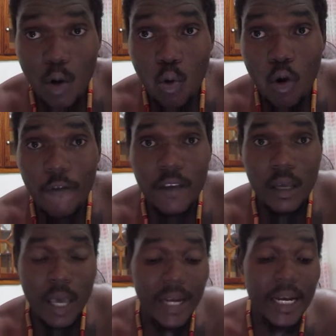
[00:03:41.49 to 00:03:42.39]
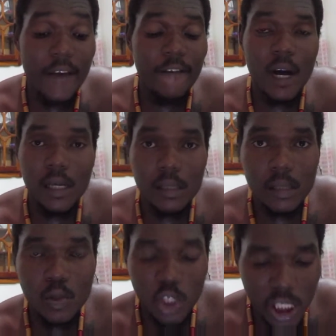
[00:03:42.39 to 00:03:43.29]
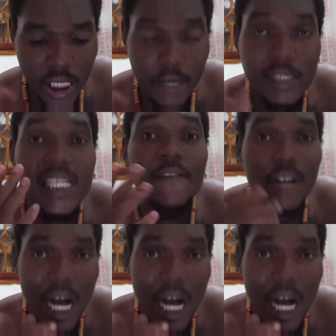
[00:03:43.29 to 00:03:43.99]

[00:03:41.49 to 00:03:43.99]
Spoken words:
Covey endeavors to share 7